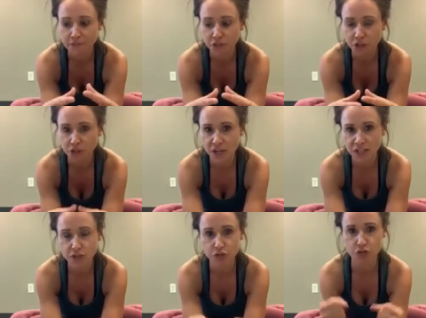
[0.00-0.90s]
So you're
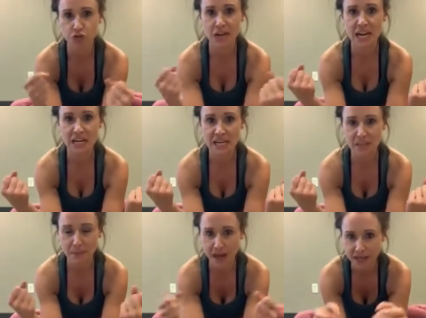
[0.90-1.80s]
not
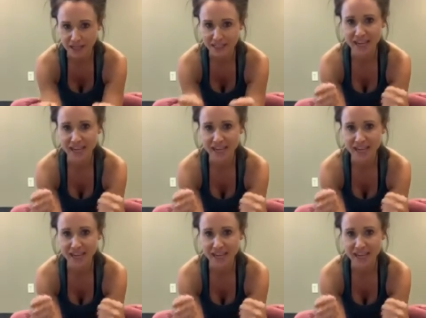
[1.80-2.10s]
straining the back and